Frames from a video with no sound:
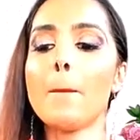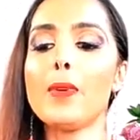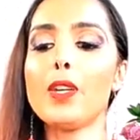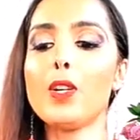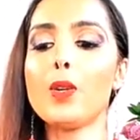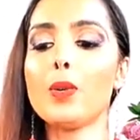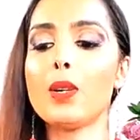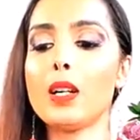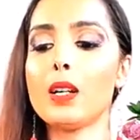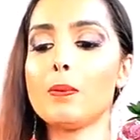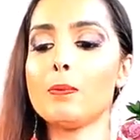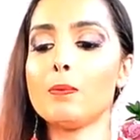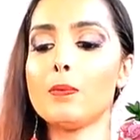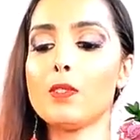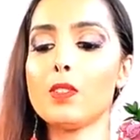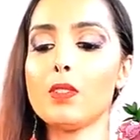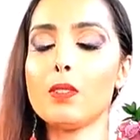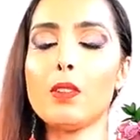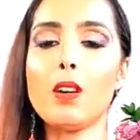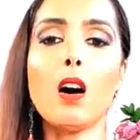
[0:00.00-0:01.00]
You are
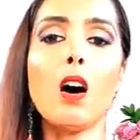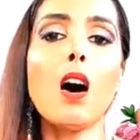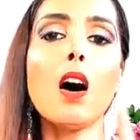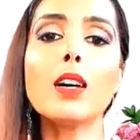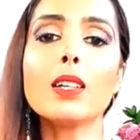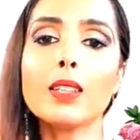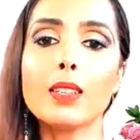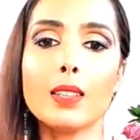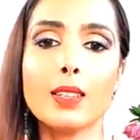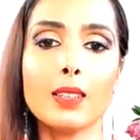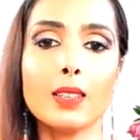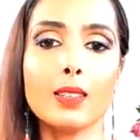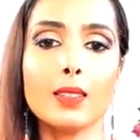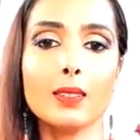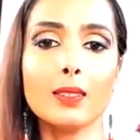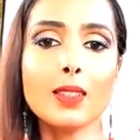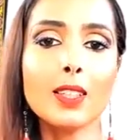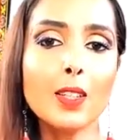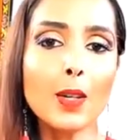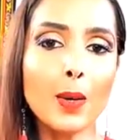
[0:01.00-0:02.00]
honored.
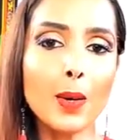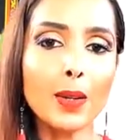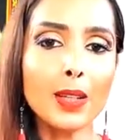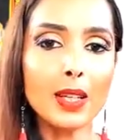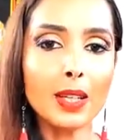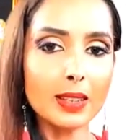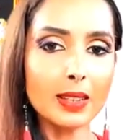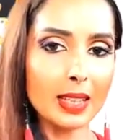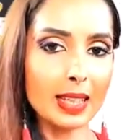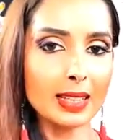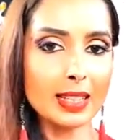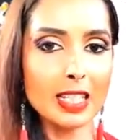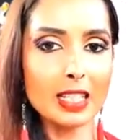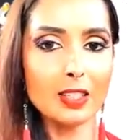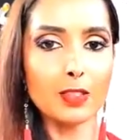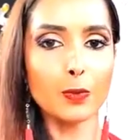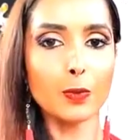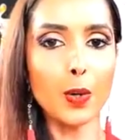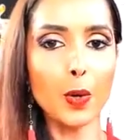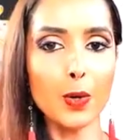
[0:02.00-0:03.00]
You know, like
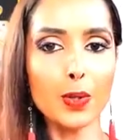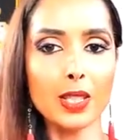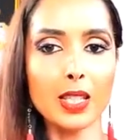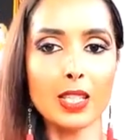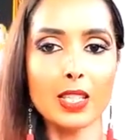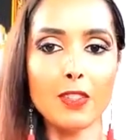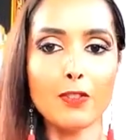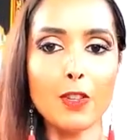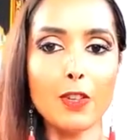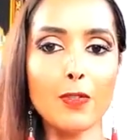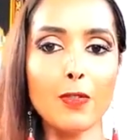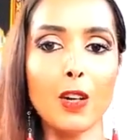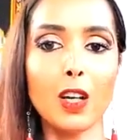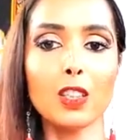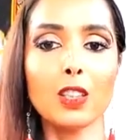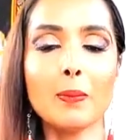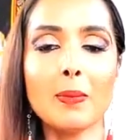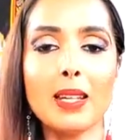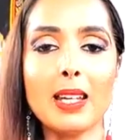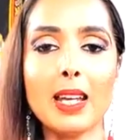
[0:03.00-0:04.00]
these roses, if you
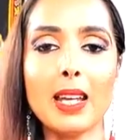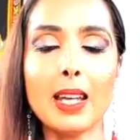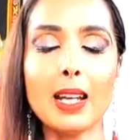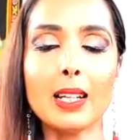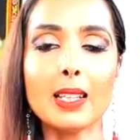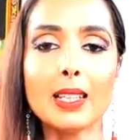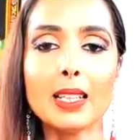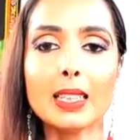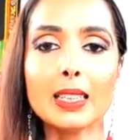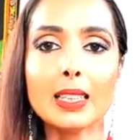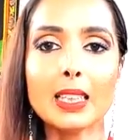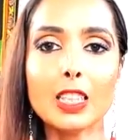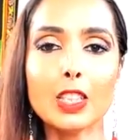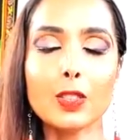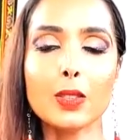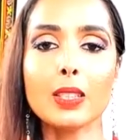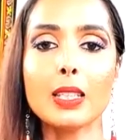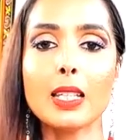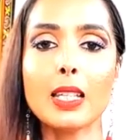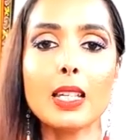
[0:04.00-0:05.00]
follow me, Eric
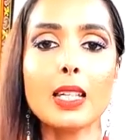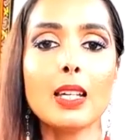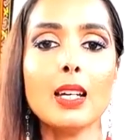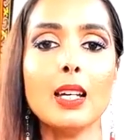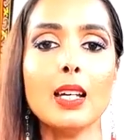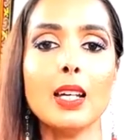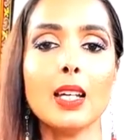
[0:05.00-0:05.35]
literally